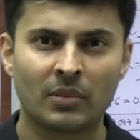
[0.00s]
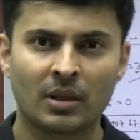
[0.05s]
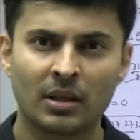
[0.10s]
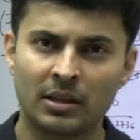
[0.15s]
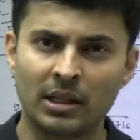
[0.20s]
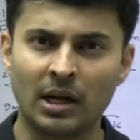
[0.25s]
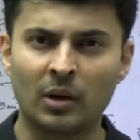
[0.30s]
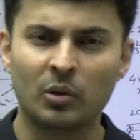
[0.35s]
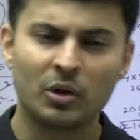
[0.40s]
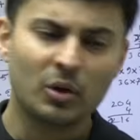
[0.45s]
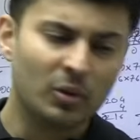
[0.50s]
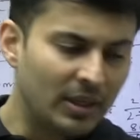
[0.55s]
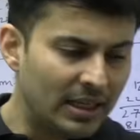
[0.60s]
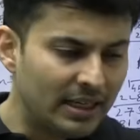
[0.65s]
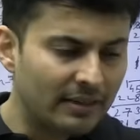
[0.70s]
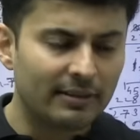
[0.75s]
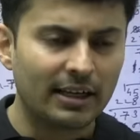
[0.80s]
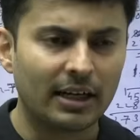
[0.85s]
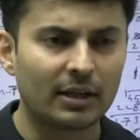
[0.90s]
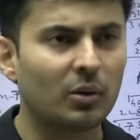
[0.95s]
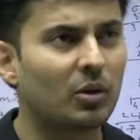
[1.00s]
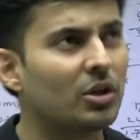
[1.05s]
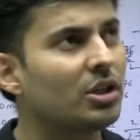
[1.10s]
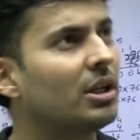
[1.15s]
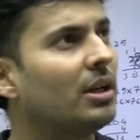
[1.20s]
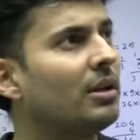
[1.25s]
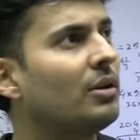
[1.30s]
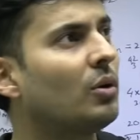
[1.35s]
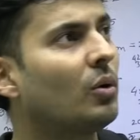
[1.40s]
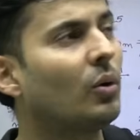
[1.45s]
now you leave that
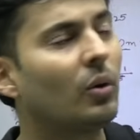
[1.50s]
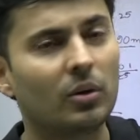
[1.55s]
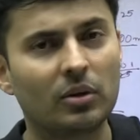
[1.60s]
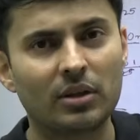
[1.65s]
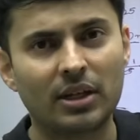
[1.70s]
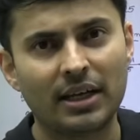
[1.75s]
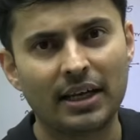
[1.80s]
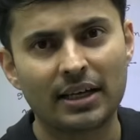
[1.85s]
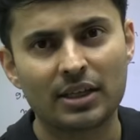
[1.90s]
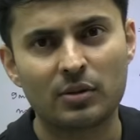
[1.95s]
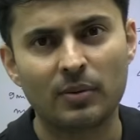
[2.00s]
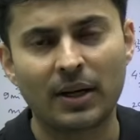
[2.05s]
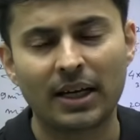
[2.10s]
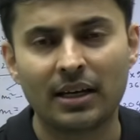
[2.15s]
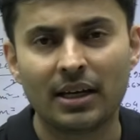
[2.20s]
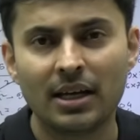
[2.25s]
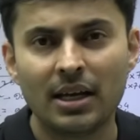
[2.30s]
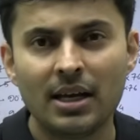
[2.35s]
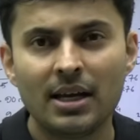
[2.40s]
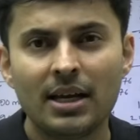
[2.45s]
question you go to the next one